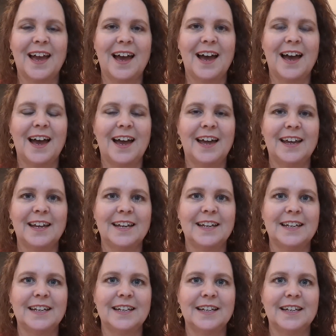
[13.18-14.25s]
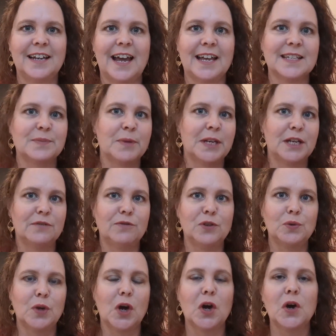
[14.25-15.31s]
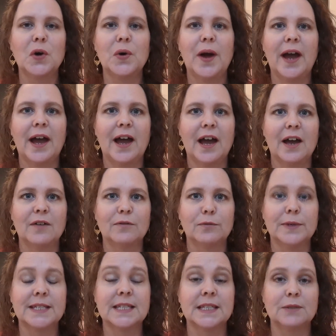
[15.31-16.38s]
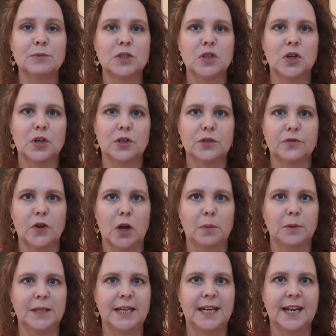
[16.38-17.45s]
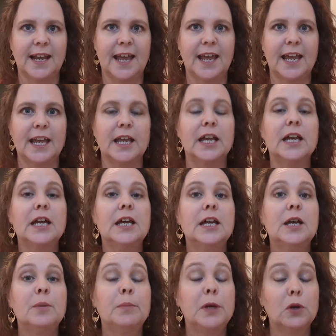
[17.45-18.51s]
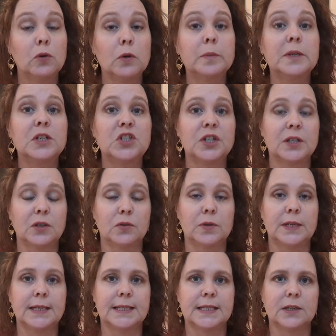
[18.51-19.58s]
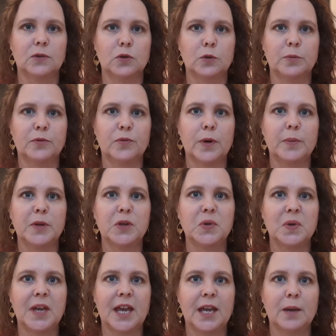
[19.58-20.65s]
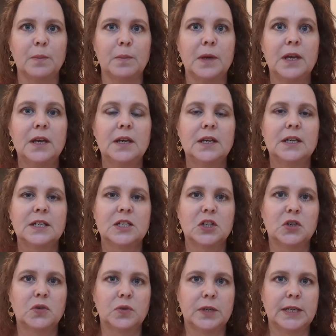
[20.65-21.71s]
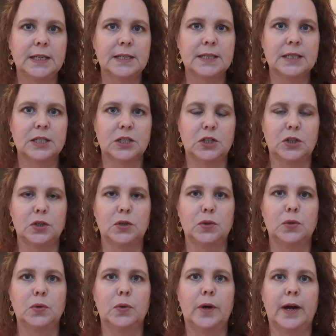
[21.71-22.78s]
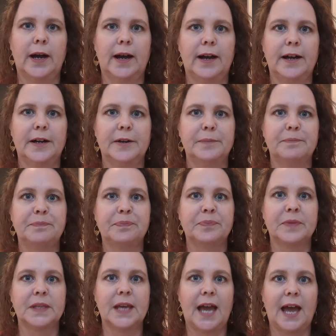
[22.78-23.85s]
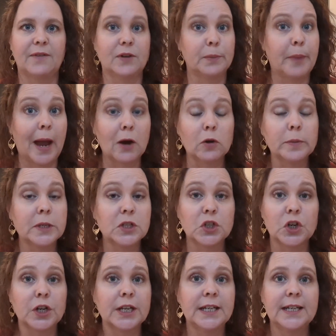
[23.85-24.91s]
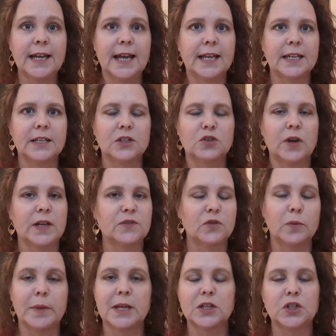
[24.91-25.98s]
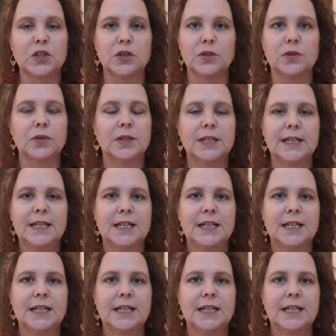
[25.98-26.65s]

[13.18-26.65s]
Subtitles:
I, as many of you know, have recently returned from leading a pilgrimage in Greece, a group of women who came to Greece to have an empowerment journey and a transformational